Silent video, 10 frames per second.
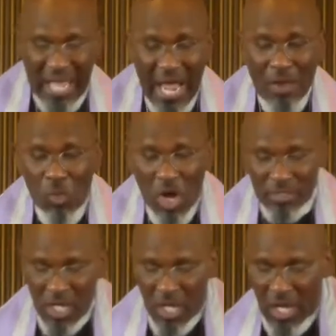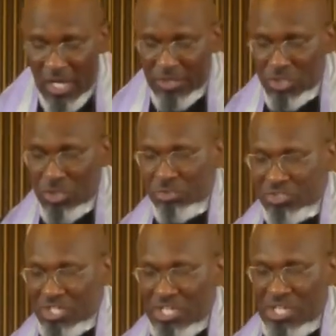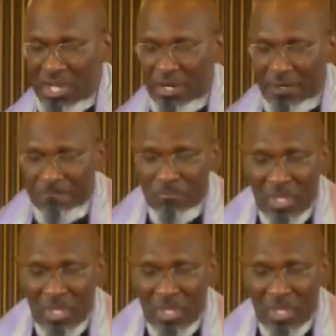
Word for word: I want uh, you to hear